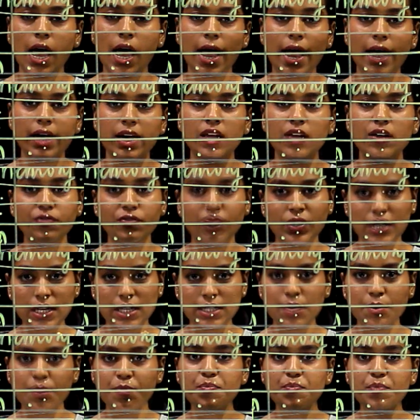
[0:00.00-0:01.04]
and if it
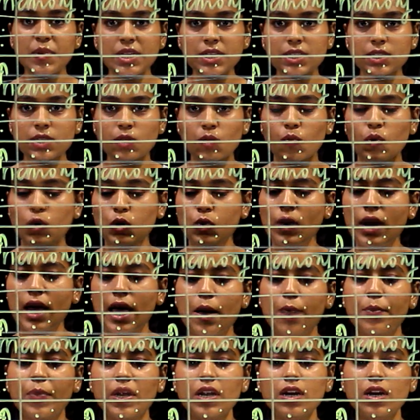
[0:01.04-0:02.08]
is a miss, what will
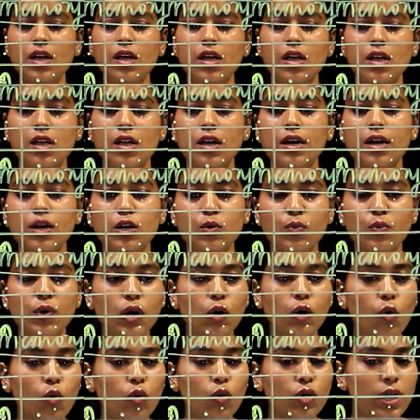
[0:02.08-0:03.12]
happen? It
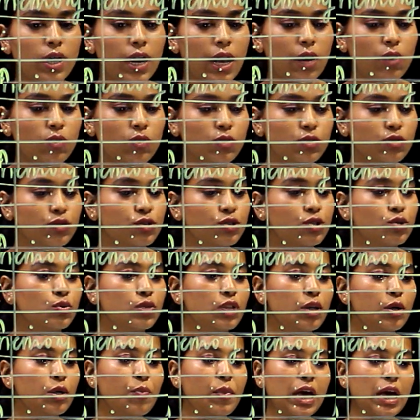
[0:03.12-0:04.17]
will go now to
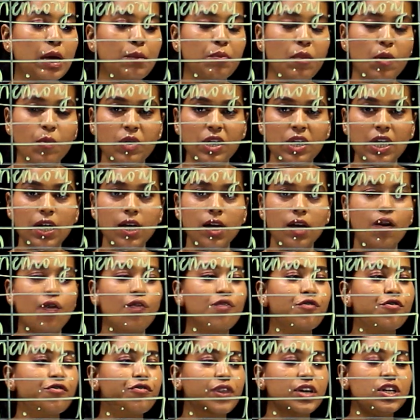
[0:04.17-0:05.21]
the main memory,
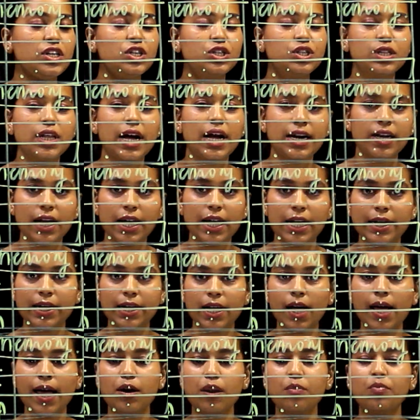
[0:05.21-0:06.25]
fetch that
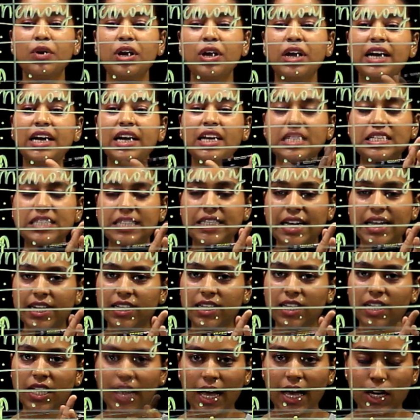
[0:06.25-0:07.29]
data and bring it inside
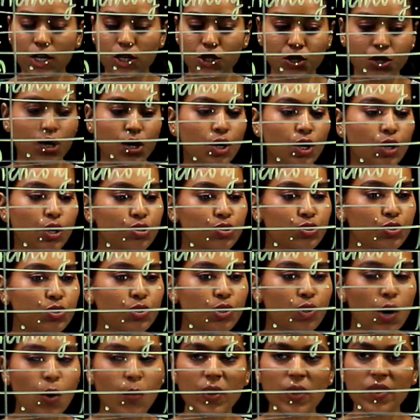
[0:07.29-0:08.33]
the cache. So
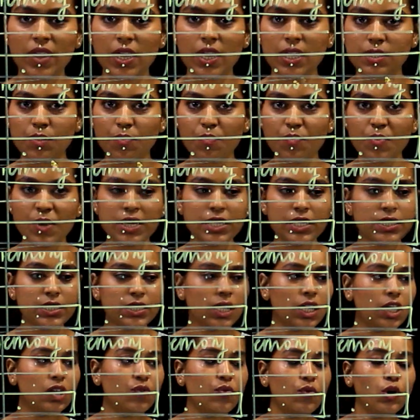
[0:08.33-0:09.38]
now when there is a miss,
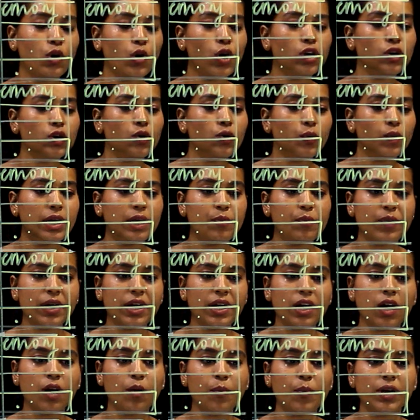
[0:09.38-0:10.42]
it will not only
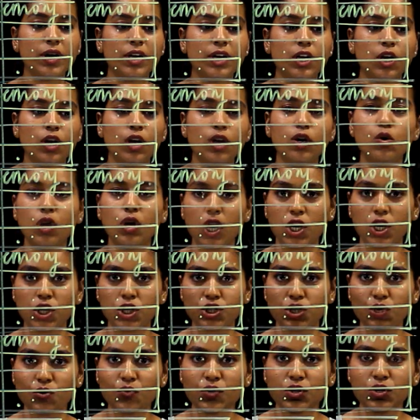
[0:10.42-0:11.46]
bring a particular
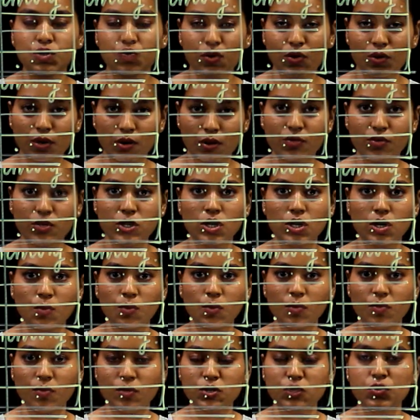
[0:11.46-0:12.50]
location which
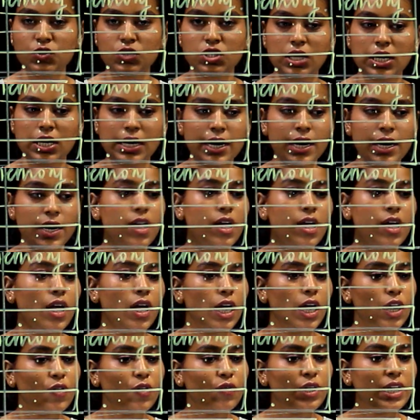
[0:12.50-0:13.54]
was needed,
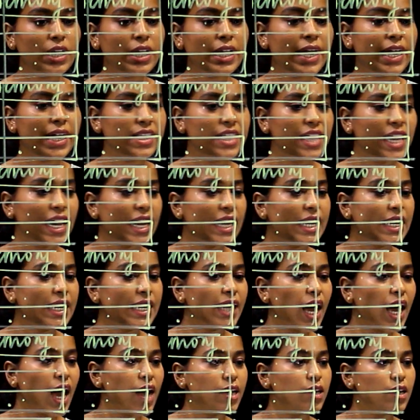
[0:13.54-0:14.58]
it will get the
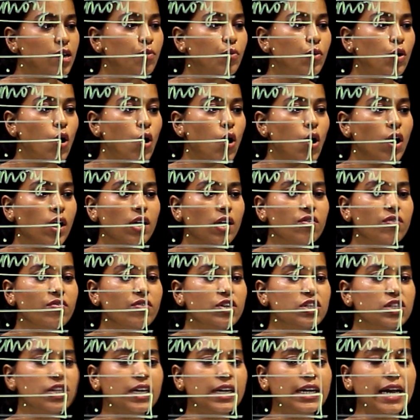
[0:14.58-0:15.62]
entire block in
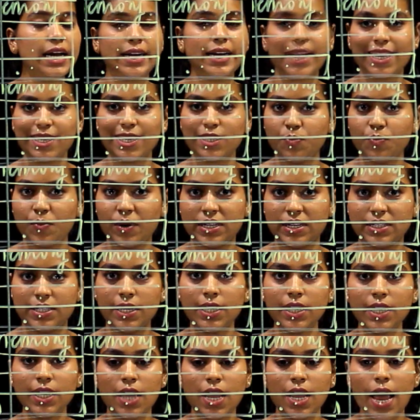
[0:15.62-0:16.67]
which the data is
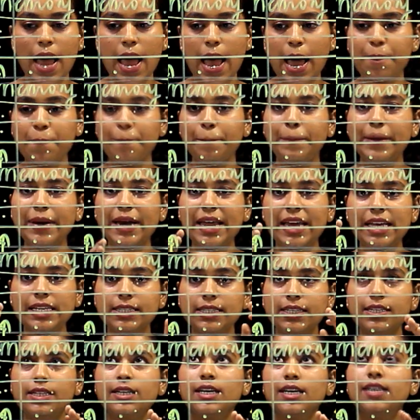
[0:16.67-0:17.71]
present and
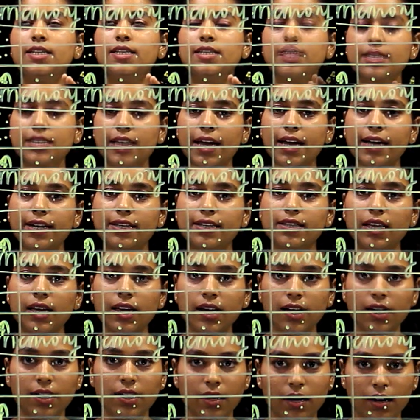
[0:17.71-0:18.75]
place it inside the
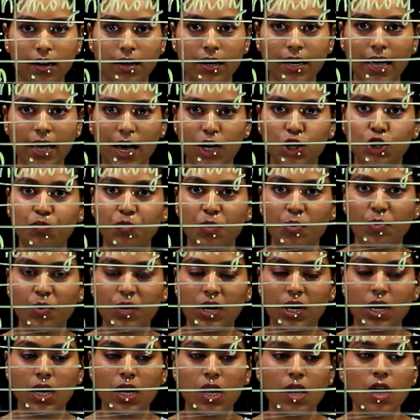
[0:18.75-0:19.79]
cache
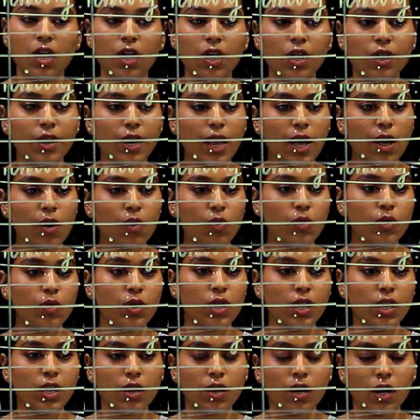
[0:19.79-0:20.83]
memory. Now
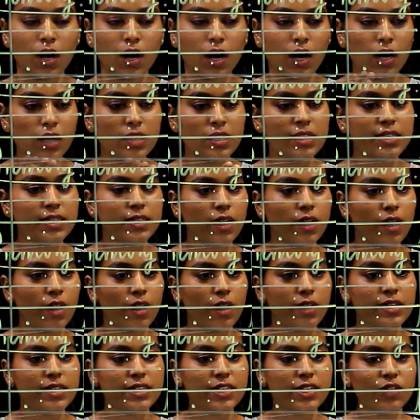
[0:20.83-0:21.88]

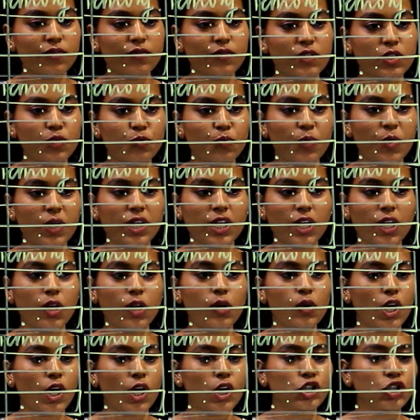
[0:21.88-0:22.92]
instead of this particular
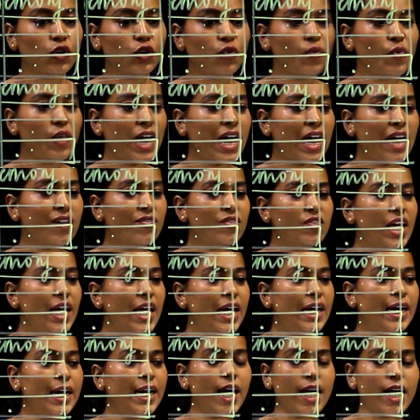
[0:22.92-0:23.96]
location, we have the
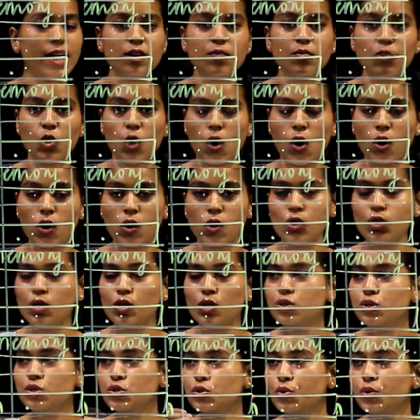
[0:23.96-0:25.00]
entire block.
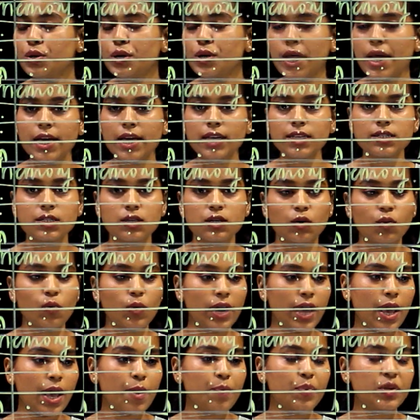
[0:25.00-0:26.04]
So next
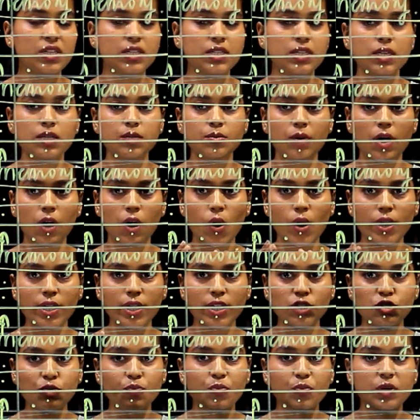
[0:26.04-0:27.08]
what happens is,
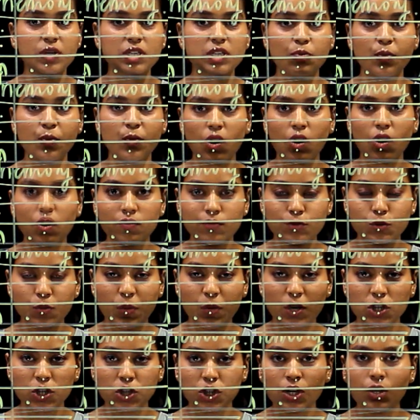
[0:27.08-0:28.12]
according to principle of
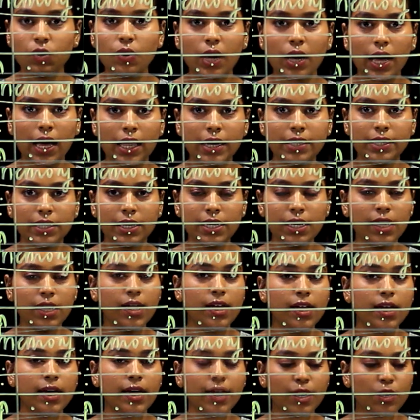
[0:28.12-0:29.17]
spatial locality,
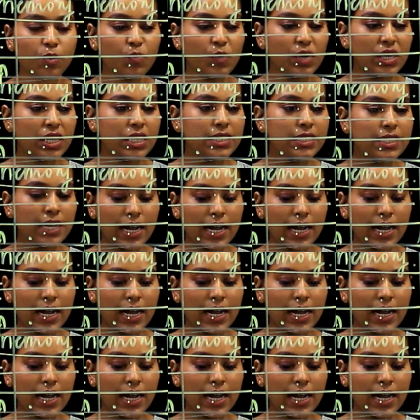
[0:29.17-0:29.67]
it means